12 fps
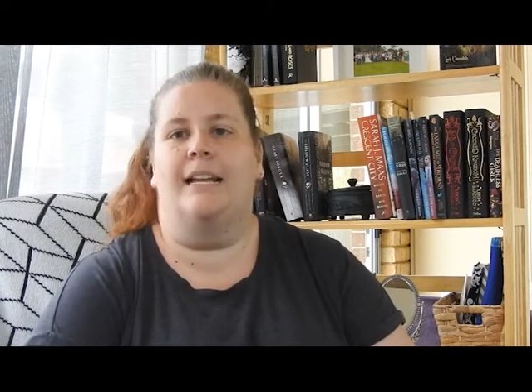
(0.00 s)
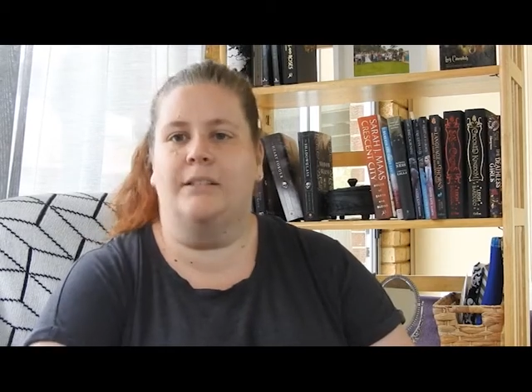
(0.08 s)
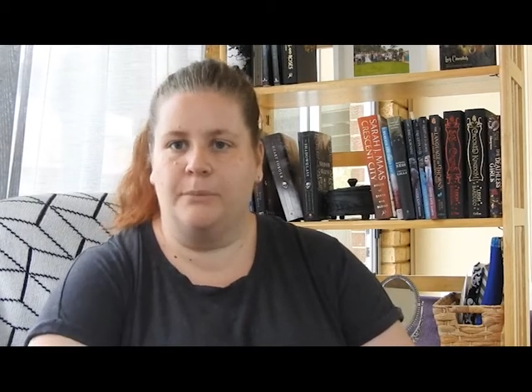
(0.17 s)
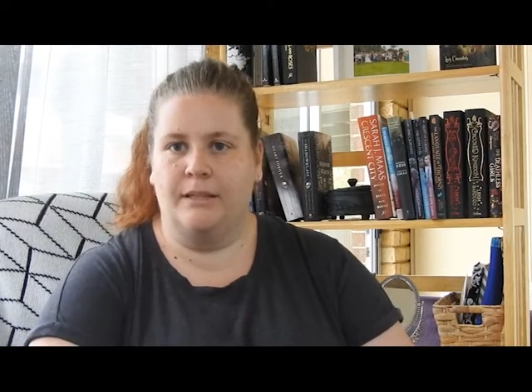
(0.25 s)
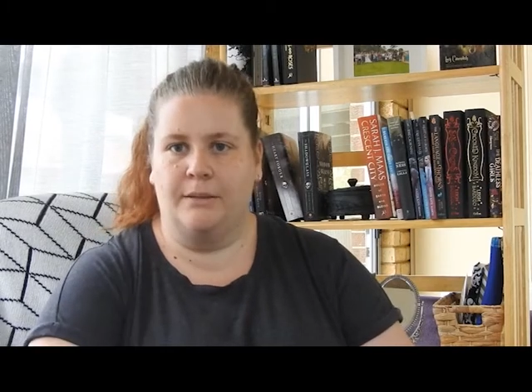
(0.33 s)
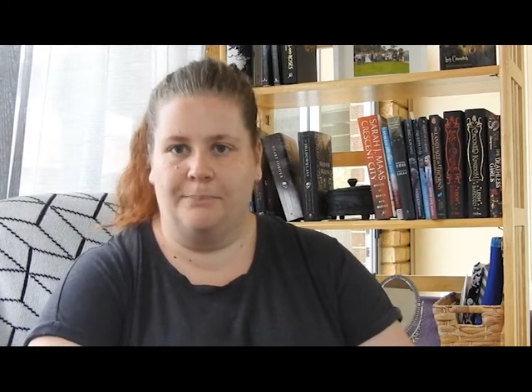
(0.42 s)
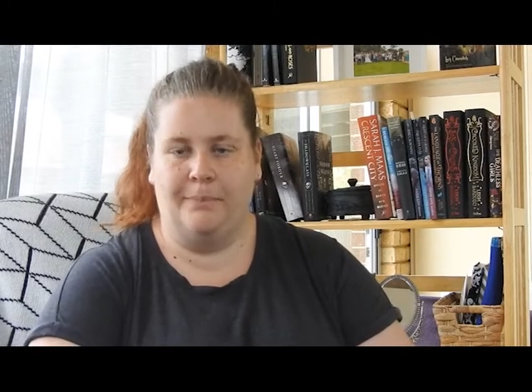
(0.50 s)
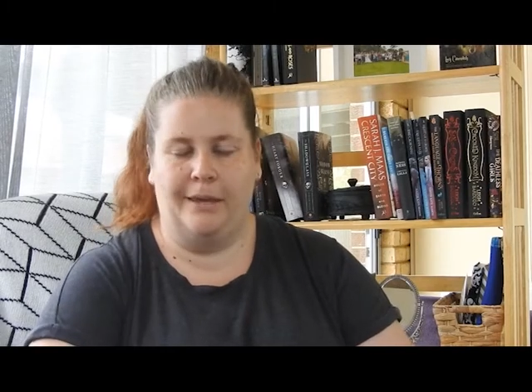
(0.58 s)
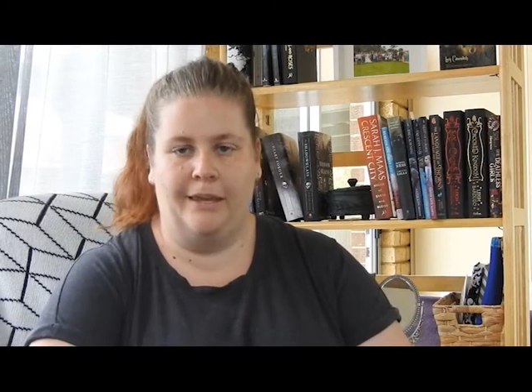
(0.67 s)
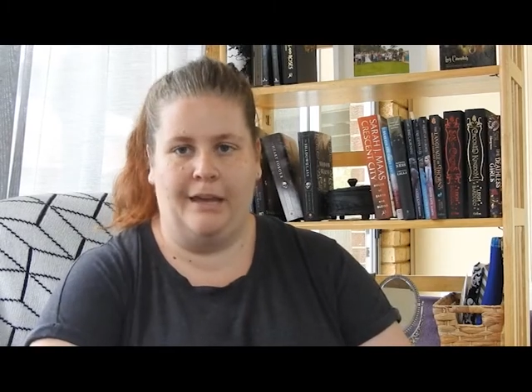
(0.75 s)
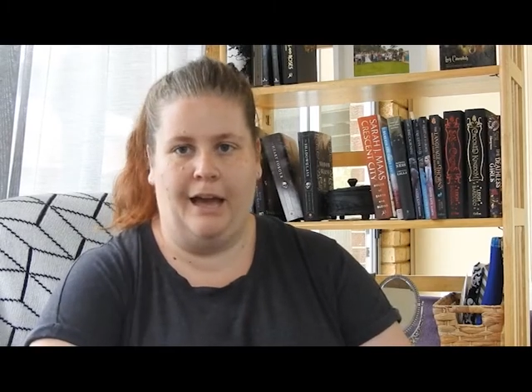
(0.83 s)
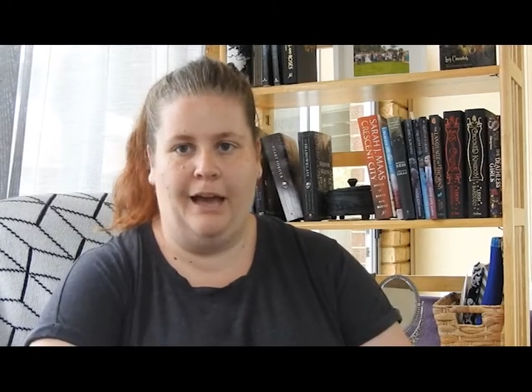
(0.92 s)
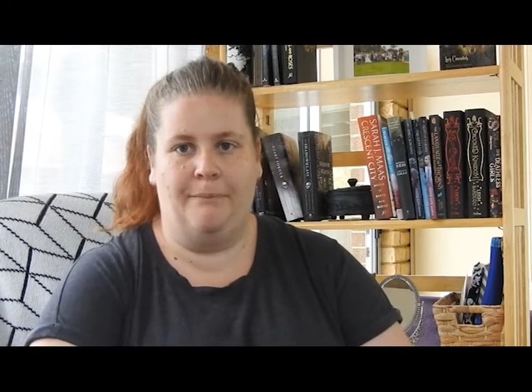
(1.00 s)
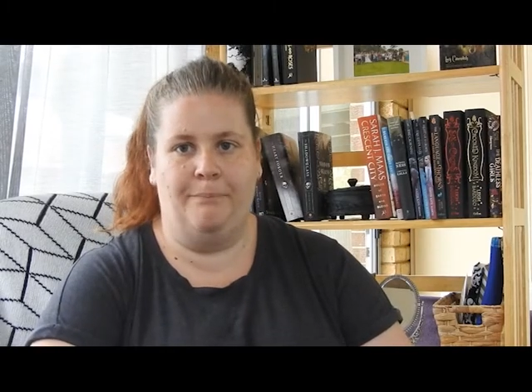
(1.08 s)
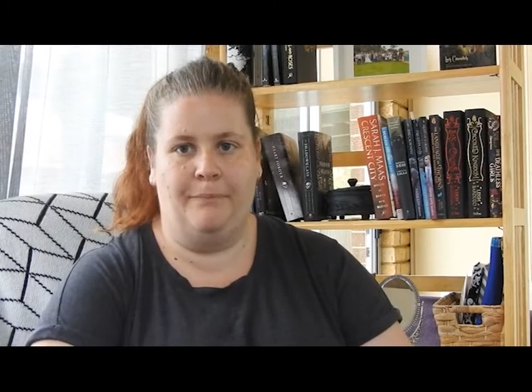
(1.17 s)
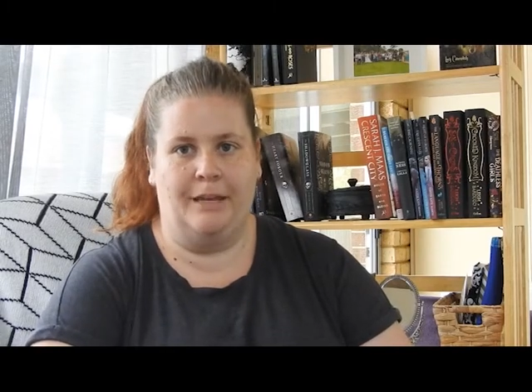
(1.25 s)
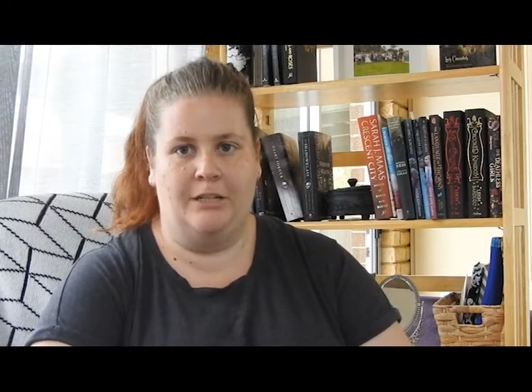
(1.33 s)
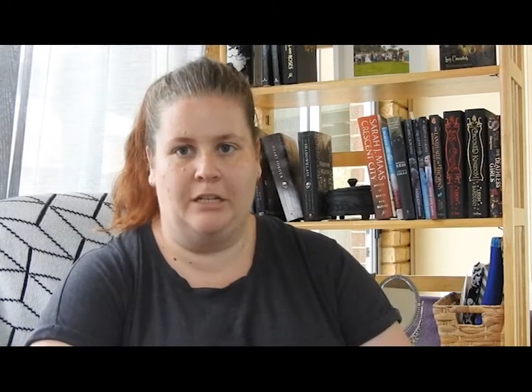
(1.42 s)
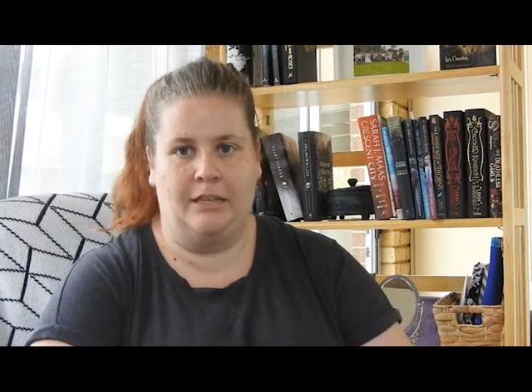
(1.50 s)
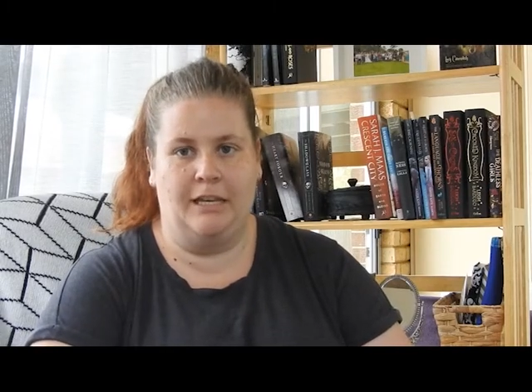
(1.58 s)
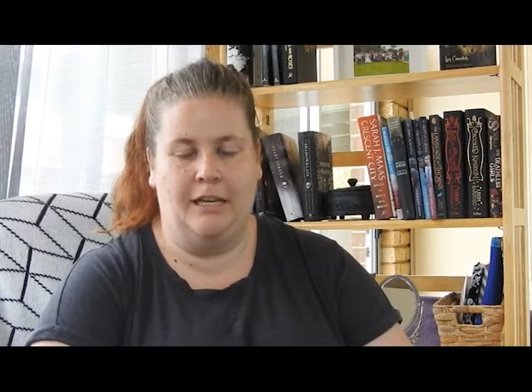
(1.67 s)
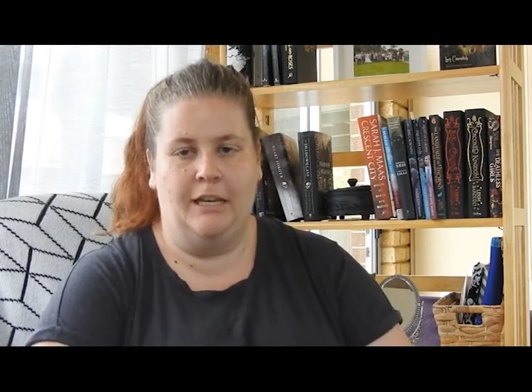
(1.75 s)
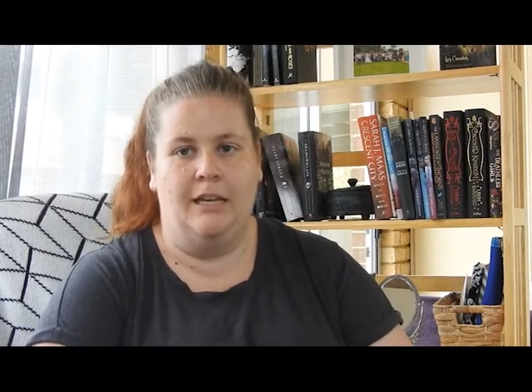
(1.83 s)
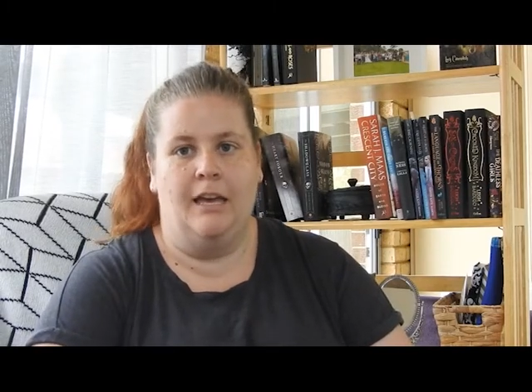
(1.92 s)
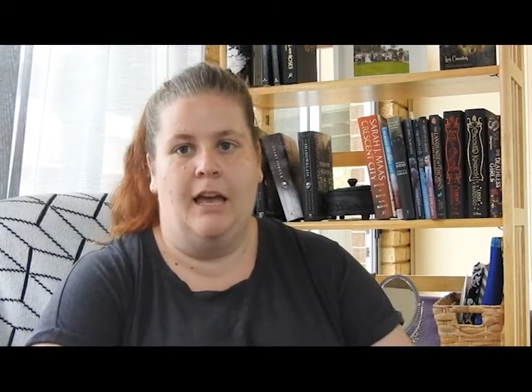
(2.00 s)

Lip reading: with each other.